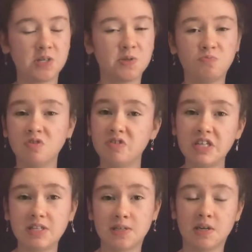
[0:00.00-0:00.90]
really
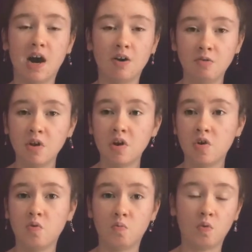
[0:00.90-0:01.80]
does not
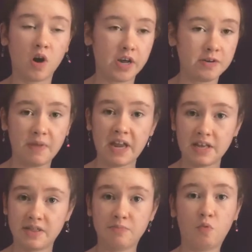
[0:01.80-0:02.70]
want
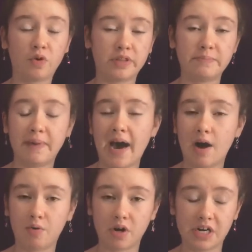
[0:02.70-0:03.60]
anything more than
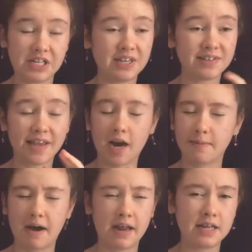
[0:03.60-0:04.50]
power. He doesn't care
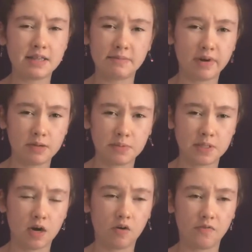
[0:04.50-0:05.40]
about anything but
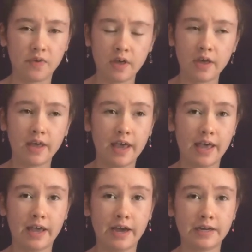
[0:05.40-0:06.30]
himself,
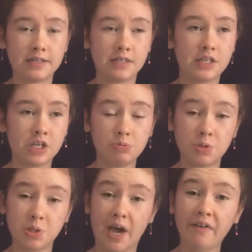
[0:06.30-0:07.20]
and he
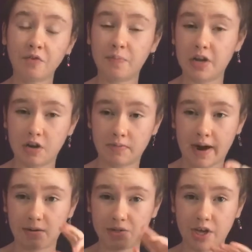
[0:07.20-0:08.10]
uses everybody
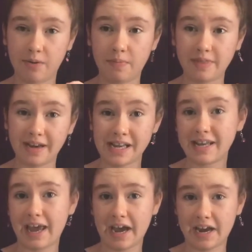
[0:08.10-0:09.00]
around him that he
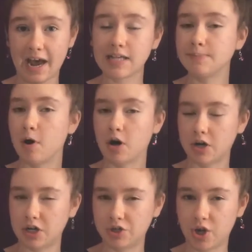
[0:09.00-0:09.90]
can as
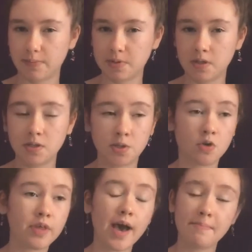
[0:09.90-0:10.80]
bargaining chips. So
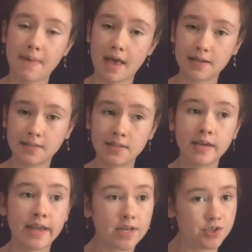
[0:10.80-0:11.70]
that makes
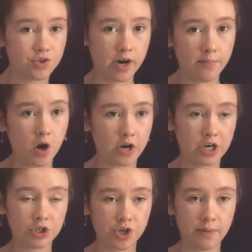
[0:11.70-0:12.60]
Kestra a
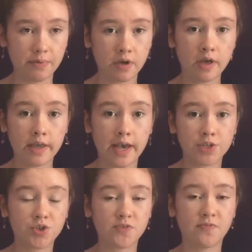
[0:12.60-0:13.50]
bargaining chip.
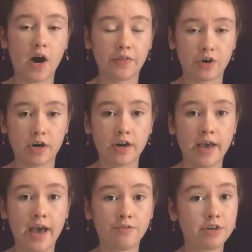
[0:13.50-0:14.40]
Kestra's father,
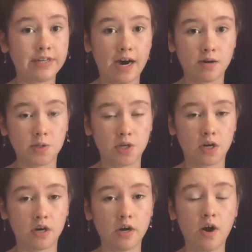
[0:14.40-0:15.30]
Henry
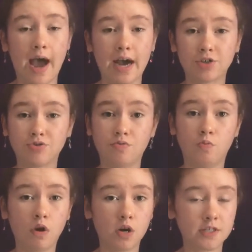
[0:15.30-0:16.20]
Dowser, actually
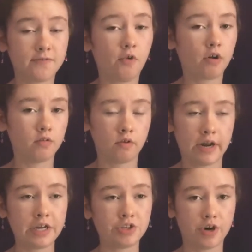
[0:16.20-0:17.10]
works for Lord
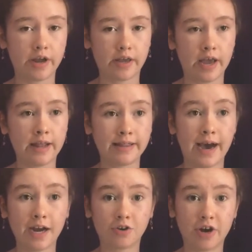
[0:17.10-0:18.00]
Indrik, and
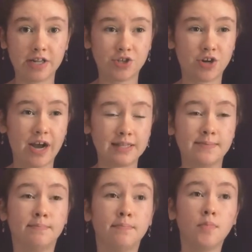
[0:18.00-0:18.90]
that creates her as
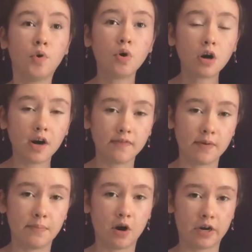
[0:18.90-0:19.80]
more of a
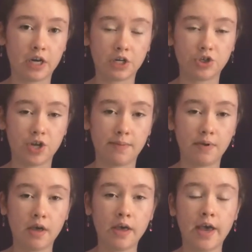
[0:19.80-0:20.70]
bargaining chip.
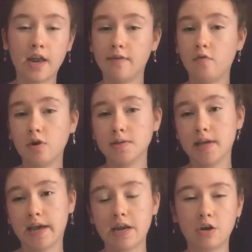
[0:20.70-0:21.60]
And of course, like
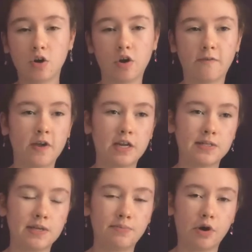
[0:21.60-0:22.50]
any girl in a
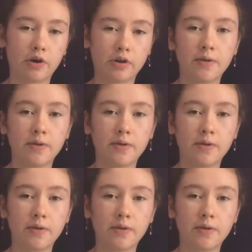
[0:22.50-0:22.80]
fantasy book,